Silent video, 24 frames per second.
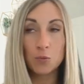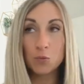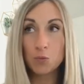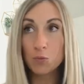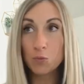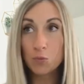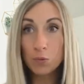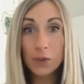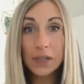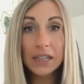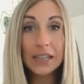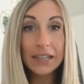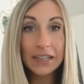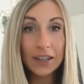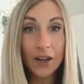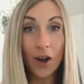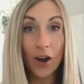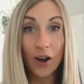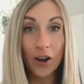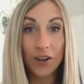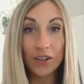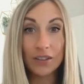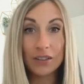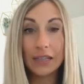really
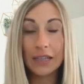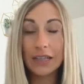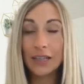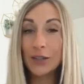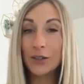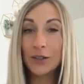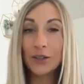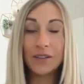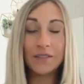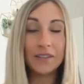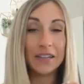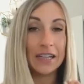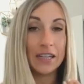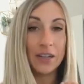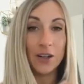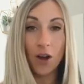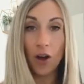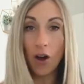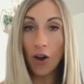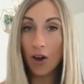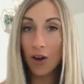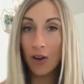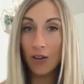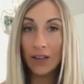hard, like you're giving it
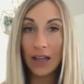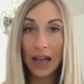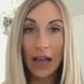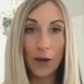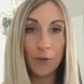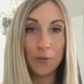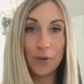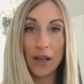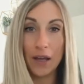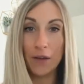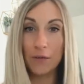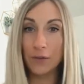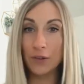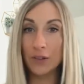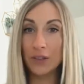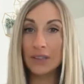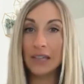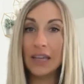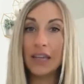all out effort,